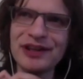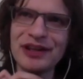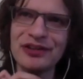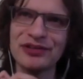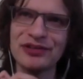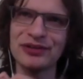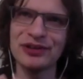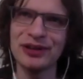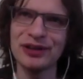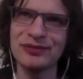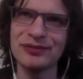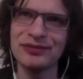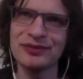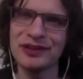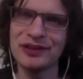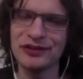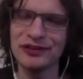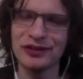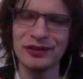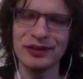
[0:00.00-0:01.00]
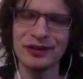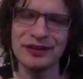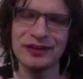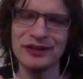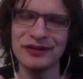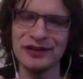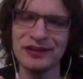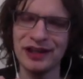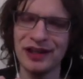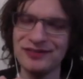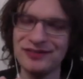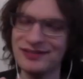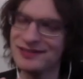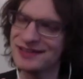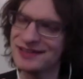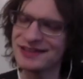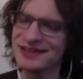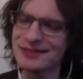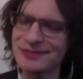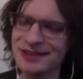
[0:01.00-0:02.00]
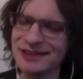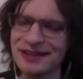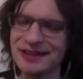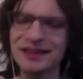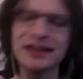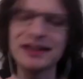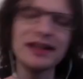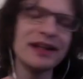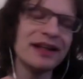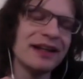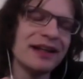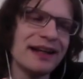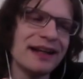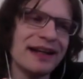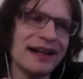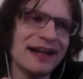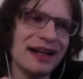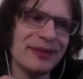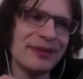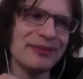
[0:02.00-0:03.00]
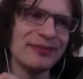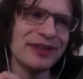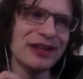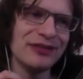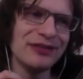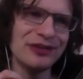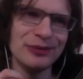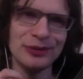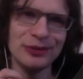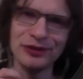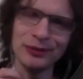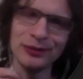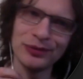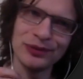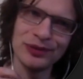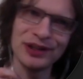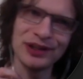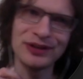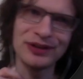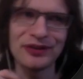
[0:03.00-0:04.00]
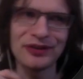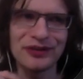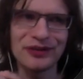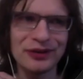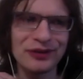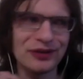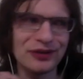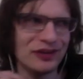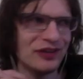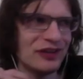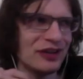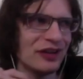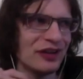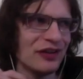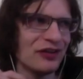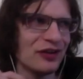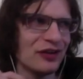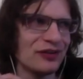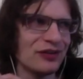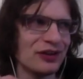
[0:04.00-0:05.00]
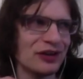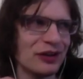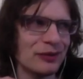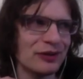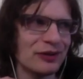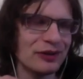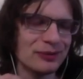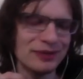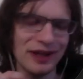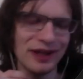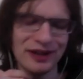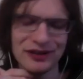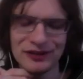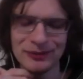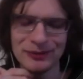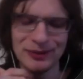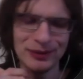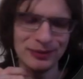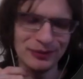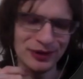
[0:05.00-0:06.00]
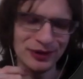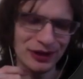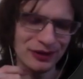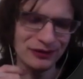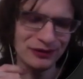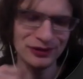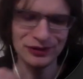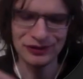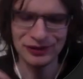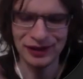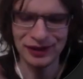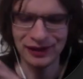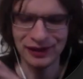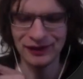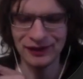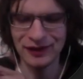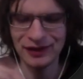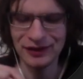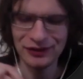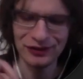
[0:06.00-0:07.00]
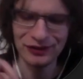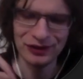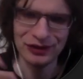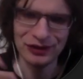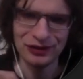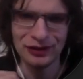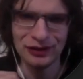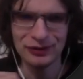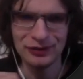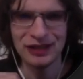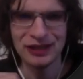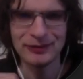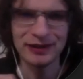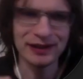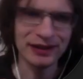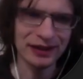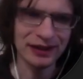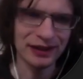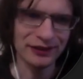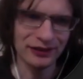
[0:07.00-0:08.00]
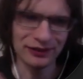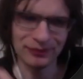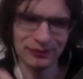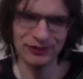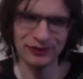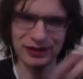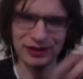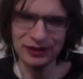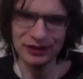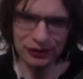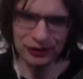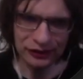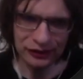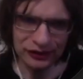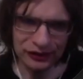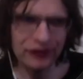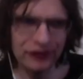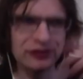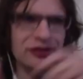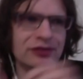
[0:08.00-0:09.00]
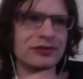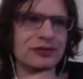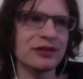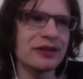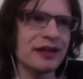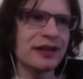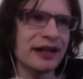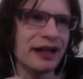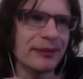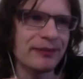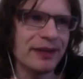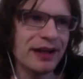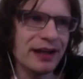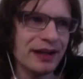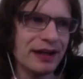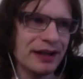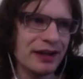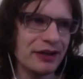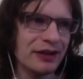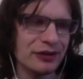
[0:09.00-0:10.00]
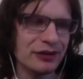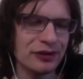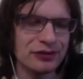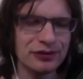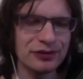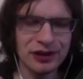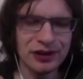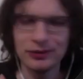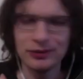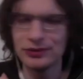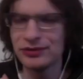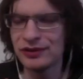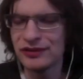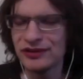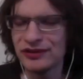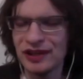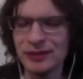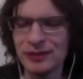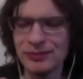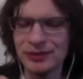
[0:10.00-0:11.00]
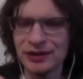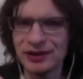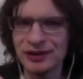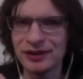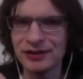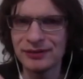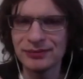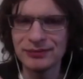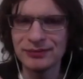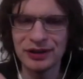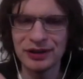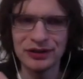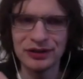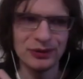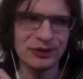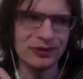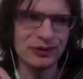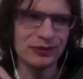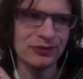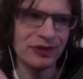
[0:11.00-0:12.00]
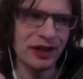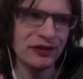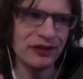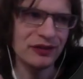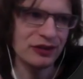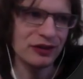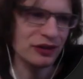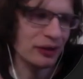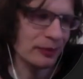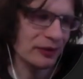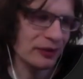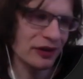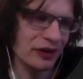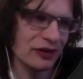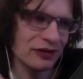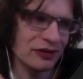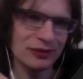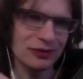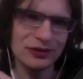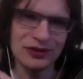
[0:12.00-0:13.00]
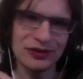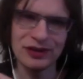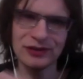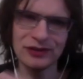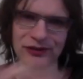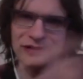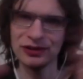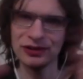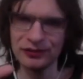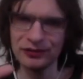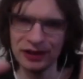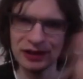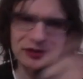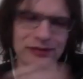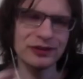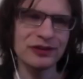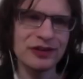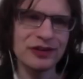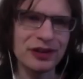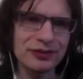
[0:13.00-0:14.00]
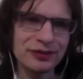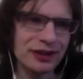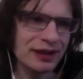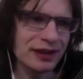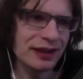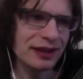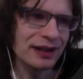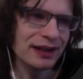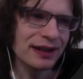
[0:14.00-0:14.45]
it should hopefully sonically sound very similar if you move them between consoles, because that's often a common complaint is people, if you use an Allen Heath and you go to Yamaha, the EQ sounds different. So I've tried to address that by doing some fancy compensation routines for Q factor and stuff.